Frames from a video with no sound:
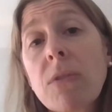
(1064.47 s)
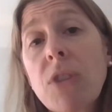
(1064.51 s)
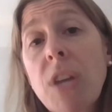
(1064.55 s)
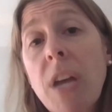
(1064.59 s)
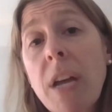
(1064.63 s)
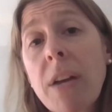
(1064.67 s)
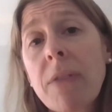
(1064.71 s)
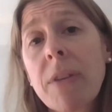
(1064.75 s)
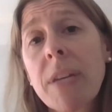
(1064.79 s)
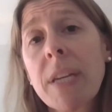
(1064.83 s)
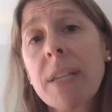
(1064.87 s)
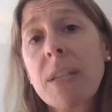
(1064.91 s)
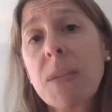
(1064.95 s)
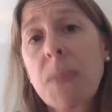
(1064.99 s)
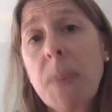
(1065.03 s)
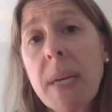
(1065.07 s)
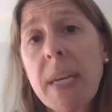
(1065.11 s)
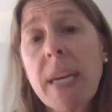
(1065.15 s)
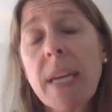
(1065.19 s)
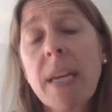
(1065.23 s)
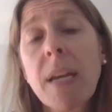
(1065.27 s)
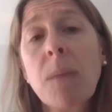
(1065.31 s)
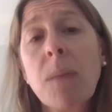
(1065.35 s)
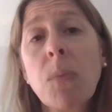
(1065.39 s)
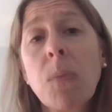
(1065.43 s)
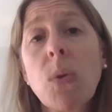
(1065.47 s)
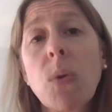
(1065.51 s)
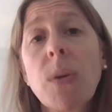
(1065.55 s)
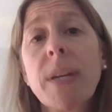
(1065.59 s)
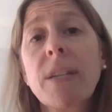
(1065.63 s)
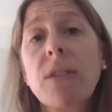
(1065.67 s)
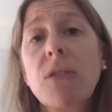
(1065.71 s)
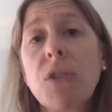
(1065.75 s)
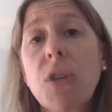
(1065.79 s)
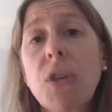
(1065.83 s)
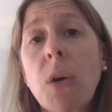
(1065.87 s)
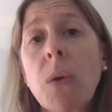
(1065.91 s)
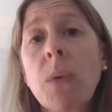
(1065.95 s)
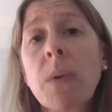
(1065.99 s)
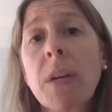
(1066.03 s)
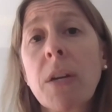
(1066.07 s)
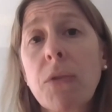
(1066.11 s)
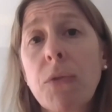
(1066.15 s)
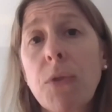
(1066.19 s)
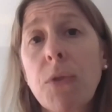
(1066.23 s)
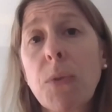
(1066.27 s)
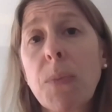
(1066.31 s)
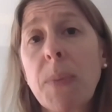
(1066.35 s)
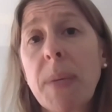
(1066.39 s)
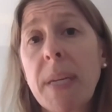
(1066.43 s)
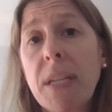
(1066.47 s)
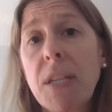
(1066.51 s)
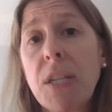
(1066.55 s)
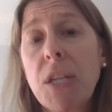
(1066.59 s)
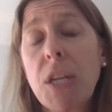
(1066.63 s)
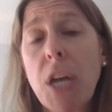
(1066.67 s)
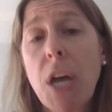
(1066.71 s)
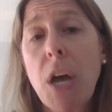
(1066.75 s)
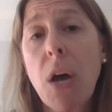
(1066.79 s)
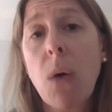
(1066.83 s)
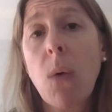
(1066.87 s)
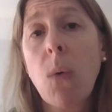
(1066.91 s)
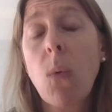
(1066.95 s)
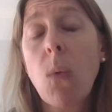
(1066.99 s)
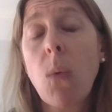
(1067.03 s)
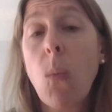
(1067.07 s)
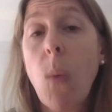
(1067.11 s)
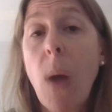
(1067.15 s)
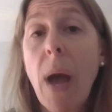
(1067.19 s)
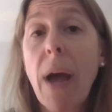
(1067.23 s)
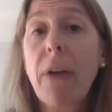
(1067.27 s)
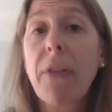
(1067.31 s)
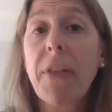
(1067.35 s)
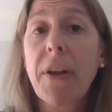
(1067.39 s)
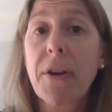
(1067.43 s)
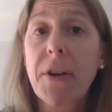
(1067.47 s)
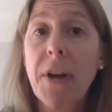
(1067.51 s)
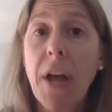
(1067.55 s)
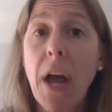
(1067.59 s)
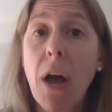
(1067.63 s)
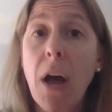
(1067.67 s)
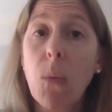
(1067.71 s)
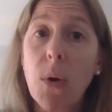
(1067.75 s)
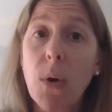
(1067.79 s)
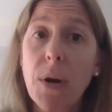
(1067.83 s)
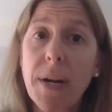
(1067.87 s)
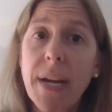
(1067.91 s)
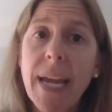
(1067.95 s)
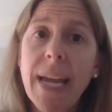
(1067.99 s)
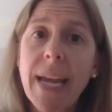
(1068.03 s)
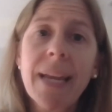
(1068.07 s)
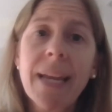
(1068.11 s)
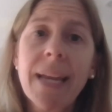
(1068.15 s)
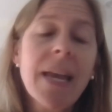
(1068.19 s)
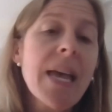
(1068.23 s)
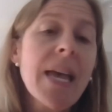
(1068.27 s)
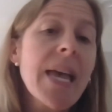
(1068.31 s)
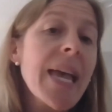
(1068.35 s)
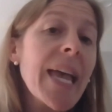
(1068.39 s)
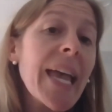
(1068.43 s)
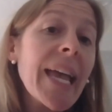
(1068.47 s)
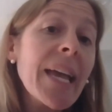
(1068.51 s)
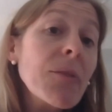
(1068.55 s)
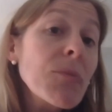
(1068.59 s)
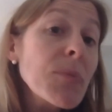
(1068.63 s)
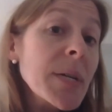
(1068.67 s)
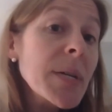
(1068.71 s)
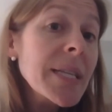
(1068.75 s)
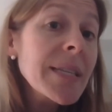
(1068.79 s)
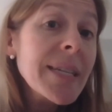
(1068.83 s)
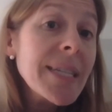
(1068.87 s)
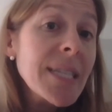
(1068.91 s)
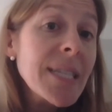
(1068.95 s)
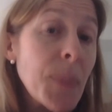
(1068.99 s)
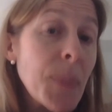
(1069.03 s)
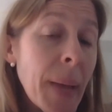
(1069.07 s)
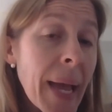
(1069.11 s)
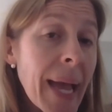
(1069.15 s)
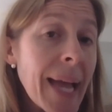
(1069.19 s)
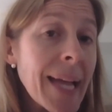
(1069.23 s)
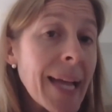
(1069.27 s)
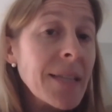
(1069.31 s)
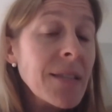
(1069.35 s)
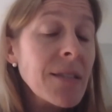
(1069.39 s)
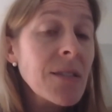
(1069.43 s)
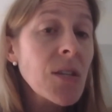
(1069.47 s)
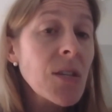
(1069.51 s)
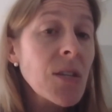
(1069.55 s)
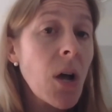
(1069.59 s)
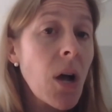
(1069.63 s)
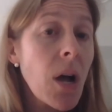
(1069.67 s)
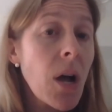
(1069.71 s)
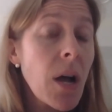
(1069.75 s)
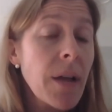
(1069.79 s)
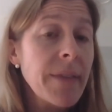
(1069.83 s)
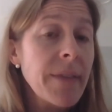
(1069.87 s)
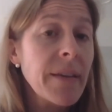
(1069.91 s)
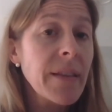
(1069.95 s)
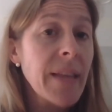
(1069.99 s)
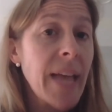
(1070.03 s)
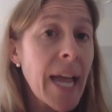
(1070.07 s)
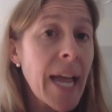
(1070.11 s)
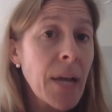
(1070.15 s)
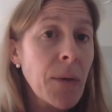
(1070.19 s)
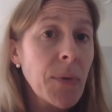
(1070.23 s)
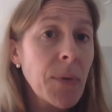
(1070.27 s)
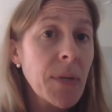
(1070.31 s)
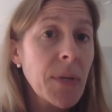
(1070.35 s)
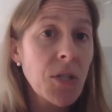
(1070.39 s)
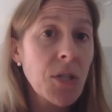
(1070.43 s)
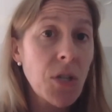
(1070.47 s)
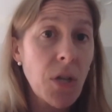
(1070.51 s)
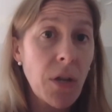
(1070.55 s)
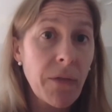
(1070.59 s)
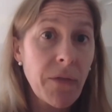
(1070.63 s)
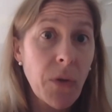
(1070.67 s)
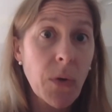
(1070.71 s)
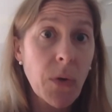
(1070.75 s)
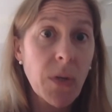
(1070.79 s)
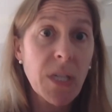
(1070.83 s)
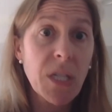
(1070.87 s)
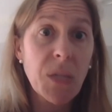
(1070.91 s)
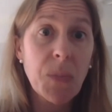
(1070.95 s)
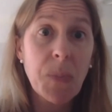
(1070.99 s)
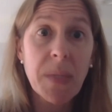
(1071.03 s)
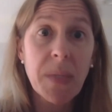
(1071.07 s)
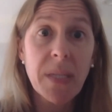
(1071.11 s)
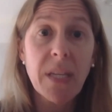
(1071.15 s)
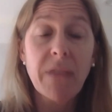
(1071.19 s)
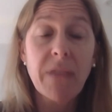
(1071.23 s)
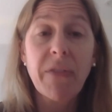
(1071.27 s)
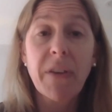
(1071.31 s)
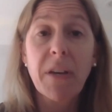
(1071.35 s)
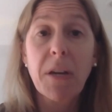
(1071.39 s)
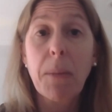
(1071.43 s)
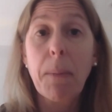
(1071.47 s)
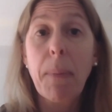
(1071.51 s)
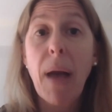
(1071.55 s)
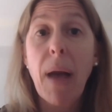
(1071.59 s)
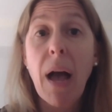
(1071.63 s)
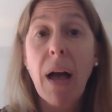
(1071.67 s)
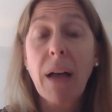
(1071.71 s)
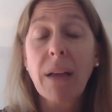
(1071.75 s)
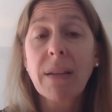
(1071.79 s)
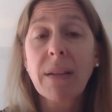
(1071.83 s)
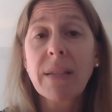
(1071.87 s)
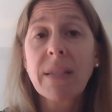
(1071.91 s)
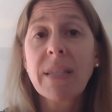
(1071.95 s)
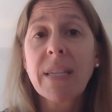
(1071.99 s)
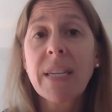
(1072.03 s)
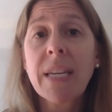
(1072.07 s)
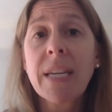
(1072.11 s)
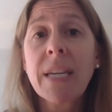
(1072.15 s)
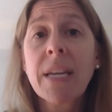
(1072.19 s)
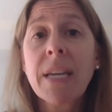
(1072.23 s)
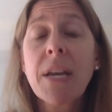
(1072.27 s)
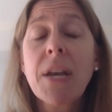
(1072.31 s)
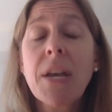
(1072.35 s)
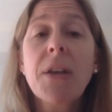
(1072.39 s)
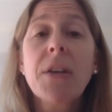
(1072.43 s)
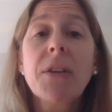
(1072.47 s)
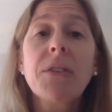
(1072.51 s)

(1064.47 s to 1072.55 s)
Generally speaking, employees don't accrue PTO while they're not working. It really depends on the language of your specific policy.